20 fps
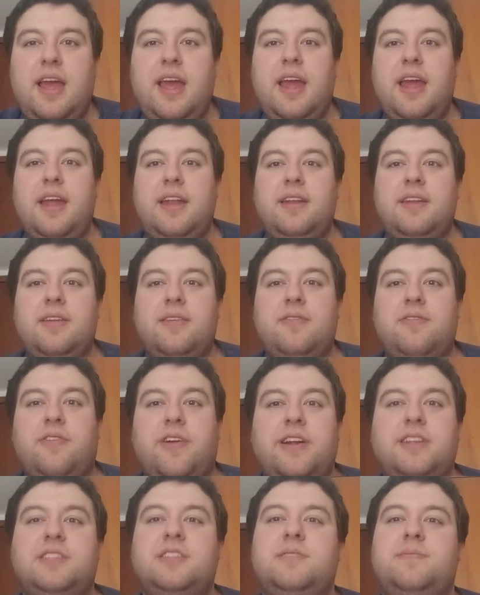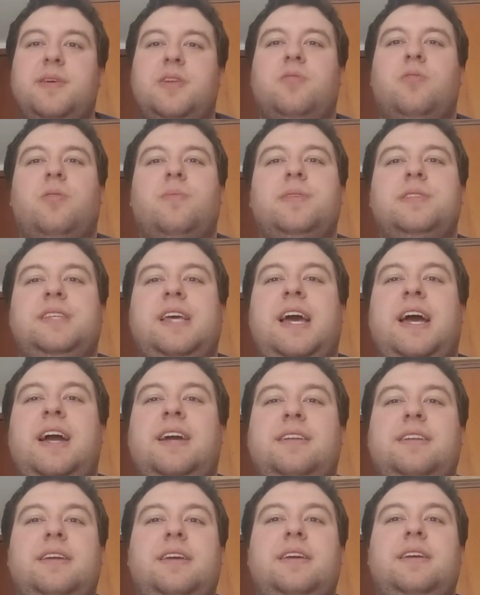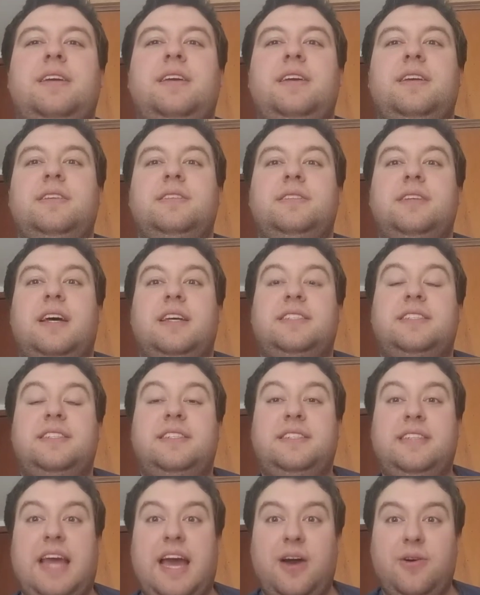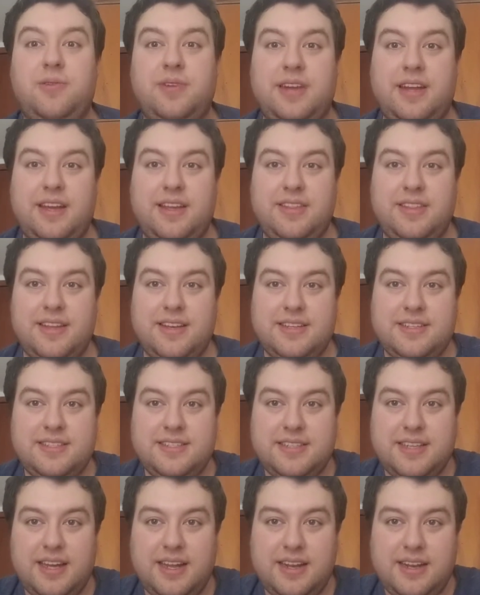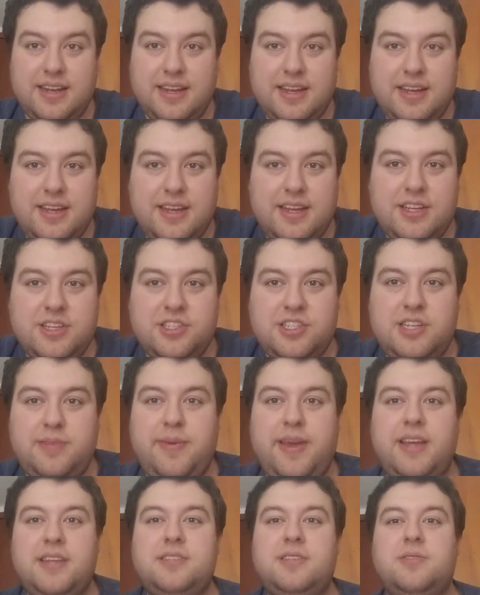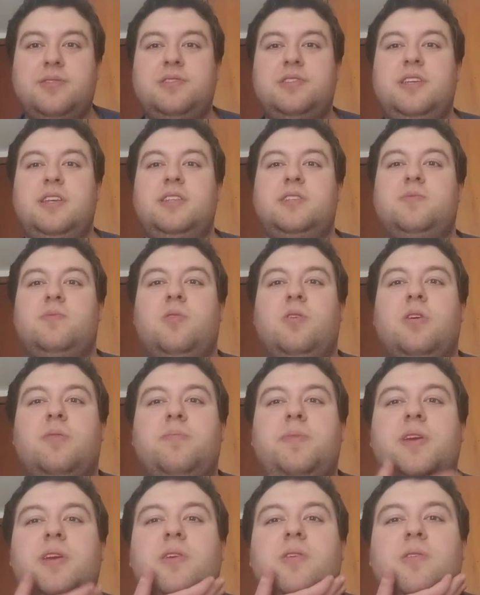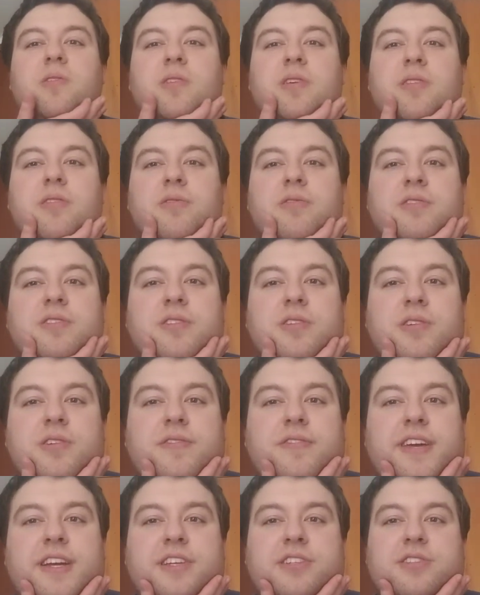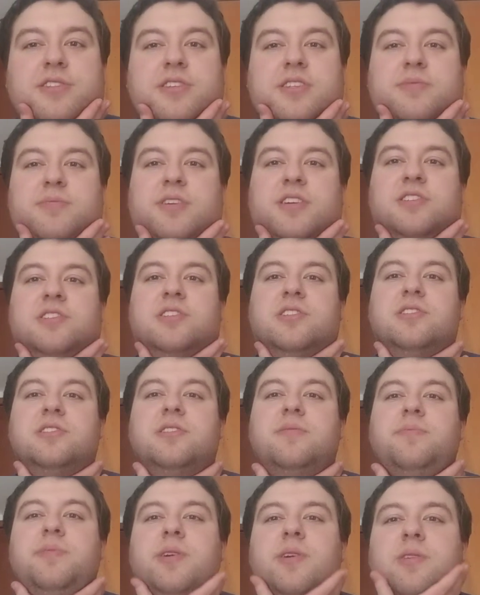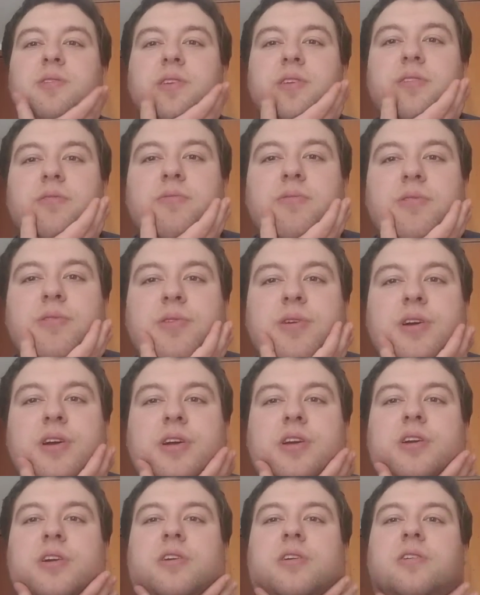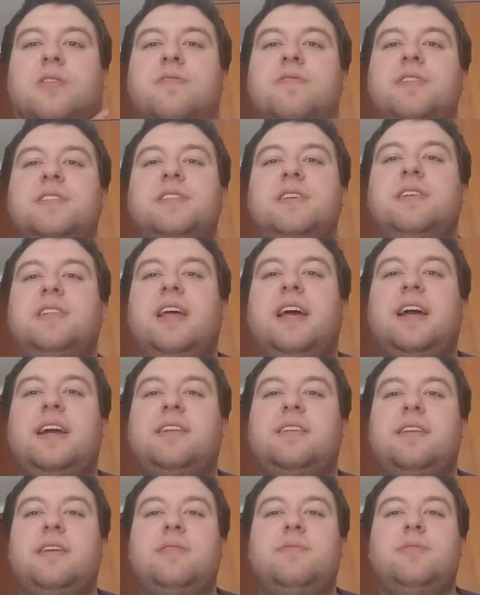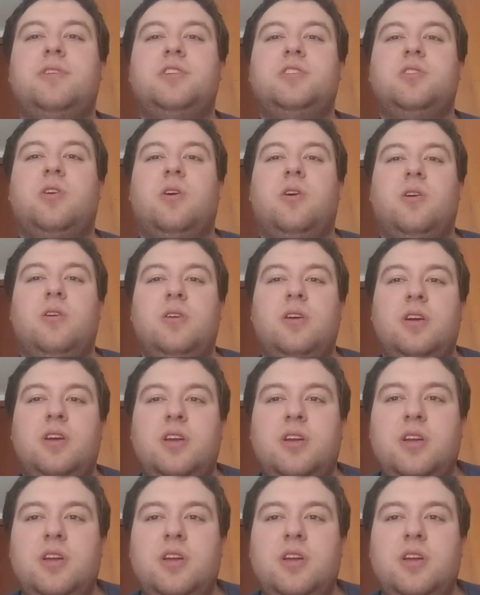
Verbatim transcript: And Frances McDormand's acting is astounding in this, and she makes those scenes work purely through her facial expressions and purely through her physical acting, which are